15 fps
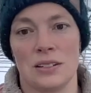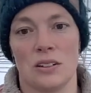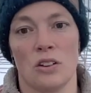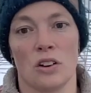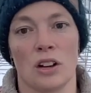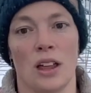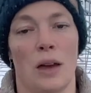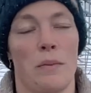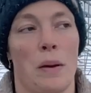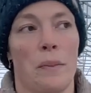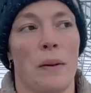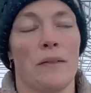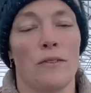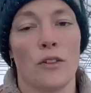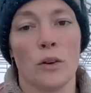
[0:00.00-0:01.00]
on your climate.
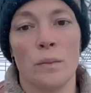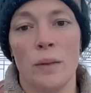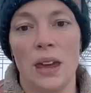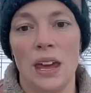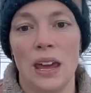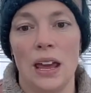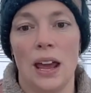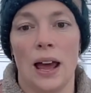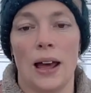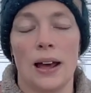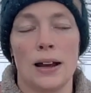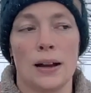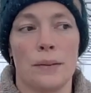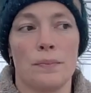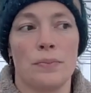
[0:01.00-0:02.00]
But for me,
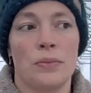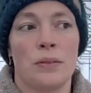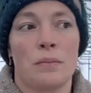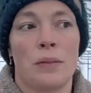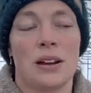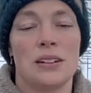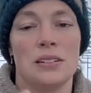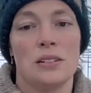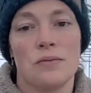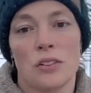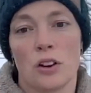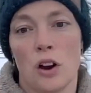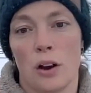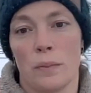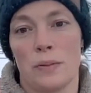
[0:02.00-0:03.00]
my
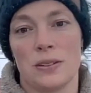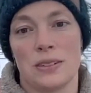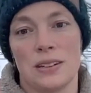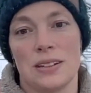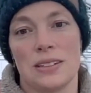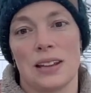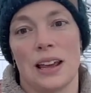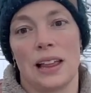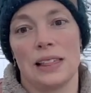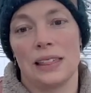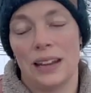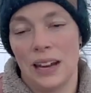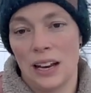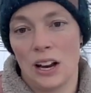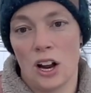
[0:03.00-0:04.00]
Symphocarpus is like
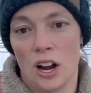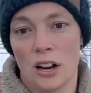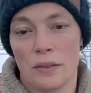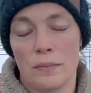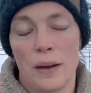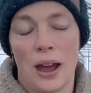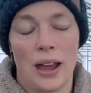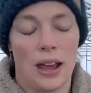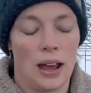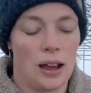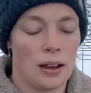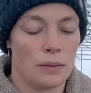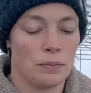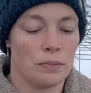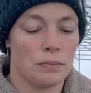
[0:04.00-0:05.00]
late, my
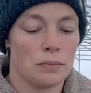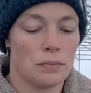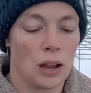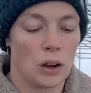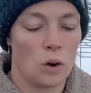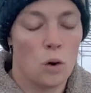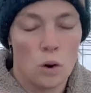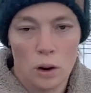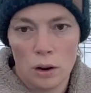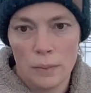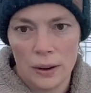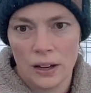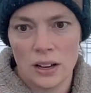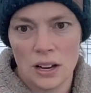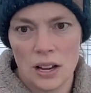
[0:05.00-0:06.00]

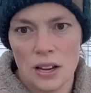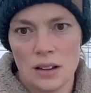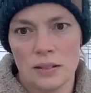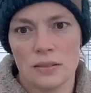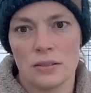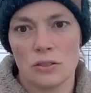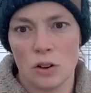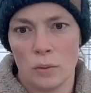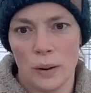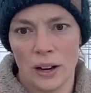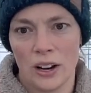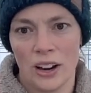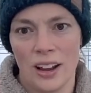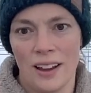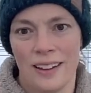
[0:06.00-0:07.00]
coralberry
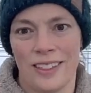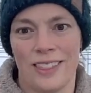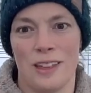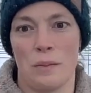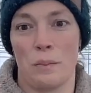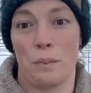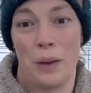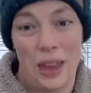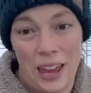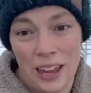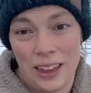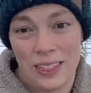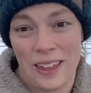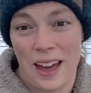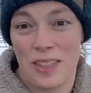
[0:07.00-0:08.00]
snowberry, the
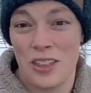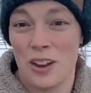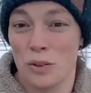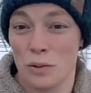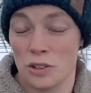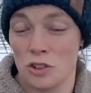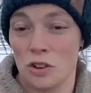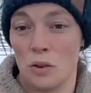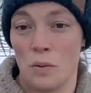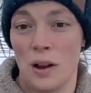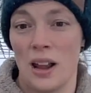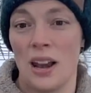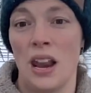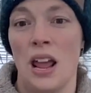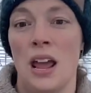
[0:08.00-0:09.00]
pink, that the original
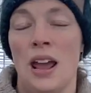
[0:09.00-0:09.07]
one,